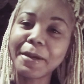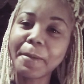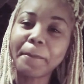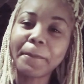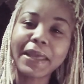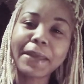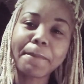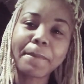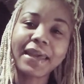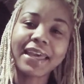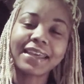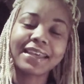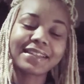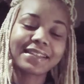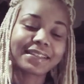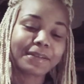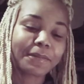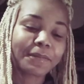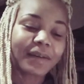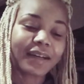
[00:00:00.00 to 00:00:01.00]
me pegging
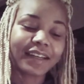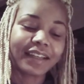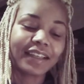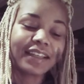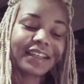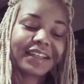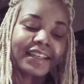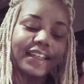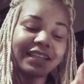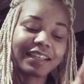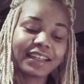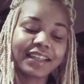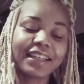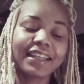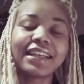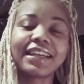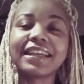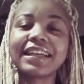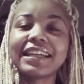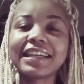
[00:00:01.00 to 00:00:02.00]
somebody
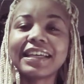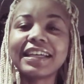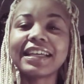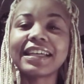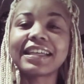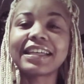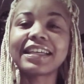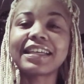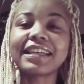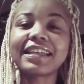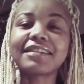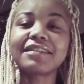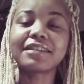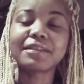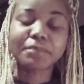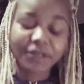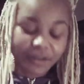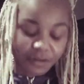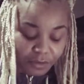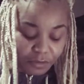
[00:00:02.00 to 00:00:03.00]
in the
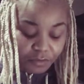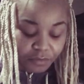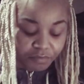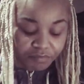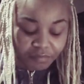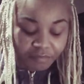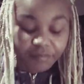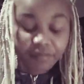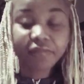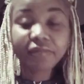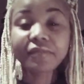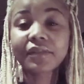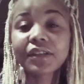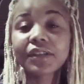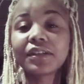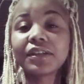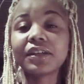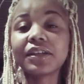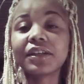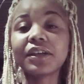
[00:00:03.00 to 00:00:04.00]
butthole.
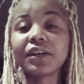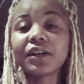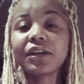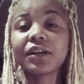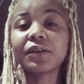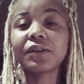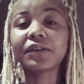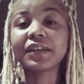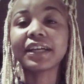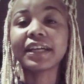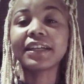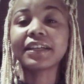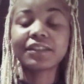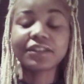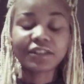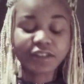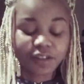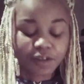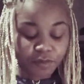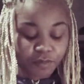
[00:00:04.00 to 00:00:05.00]
Okay,
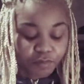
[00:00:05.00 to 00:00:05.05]
so